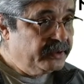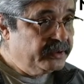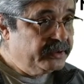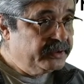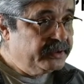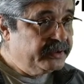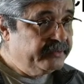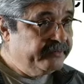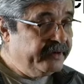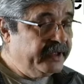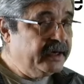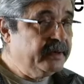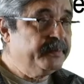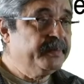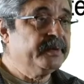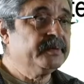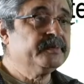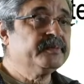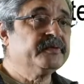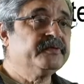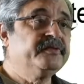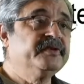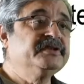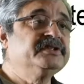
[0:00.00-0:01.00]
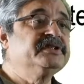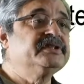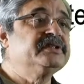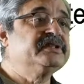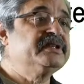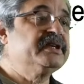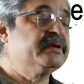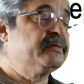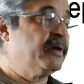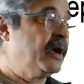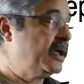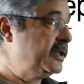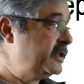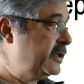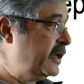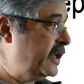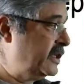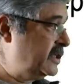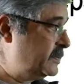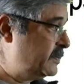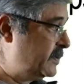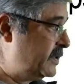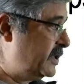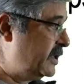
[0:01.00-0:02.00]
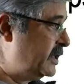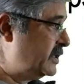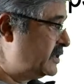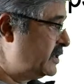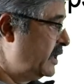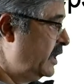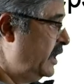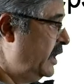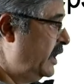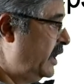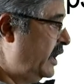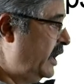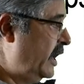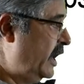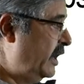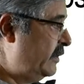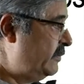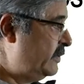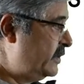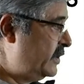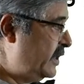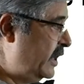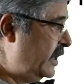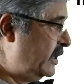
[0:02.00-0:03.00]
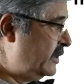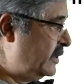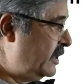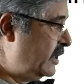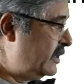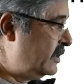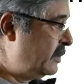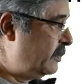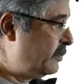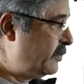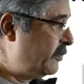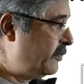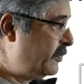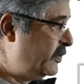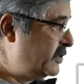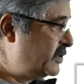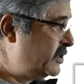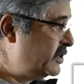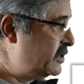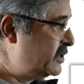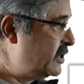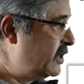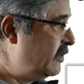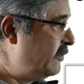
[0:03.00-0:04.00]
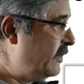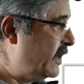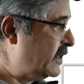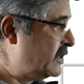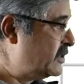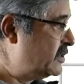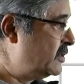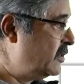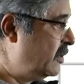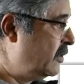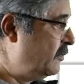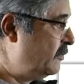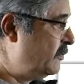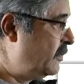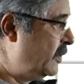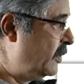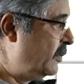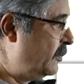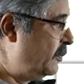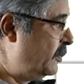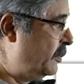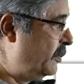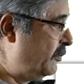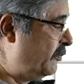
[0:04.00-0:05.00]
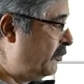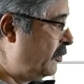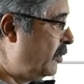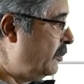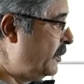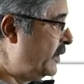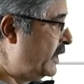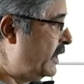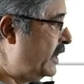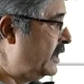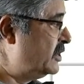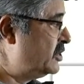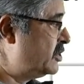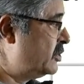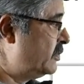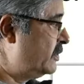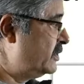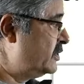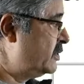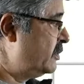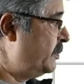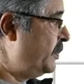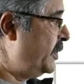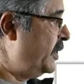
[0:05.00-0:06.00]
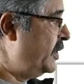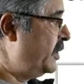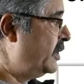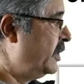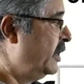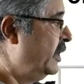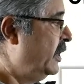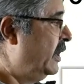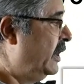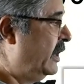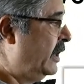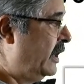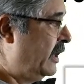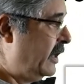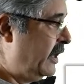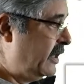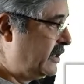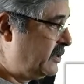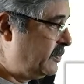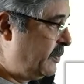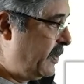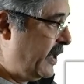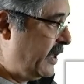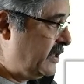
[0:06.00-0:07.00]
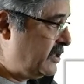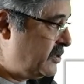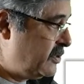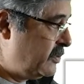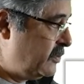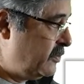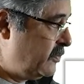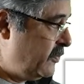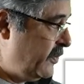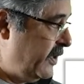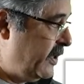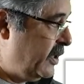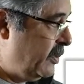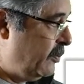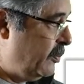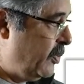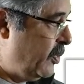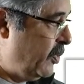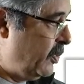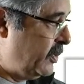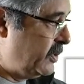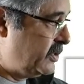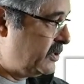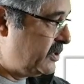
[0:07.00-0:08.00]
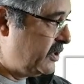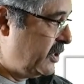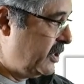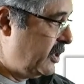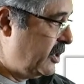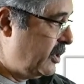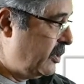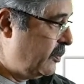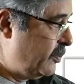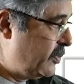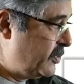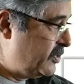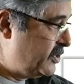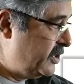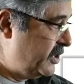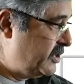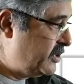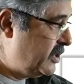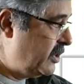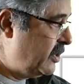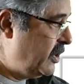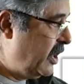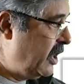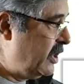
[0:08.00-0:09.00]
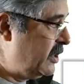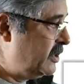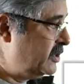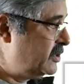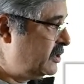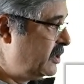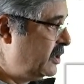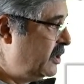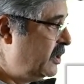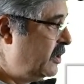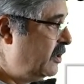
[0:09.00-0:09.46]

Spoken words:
developing proficiency rather than expertise, and we think that the proficiency of performing an edge-to-edge repair is based on 3 components: procedural knowledge,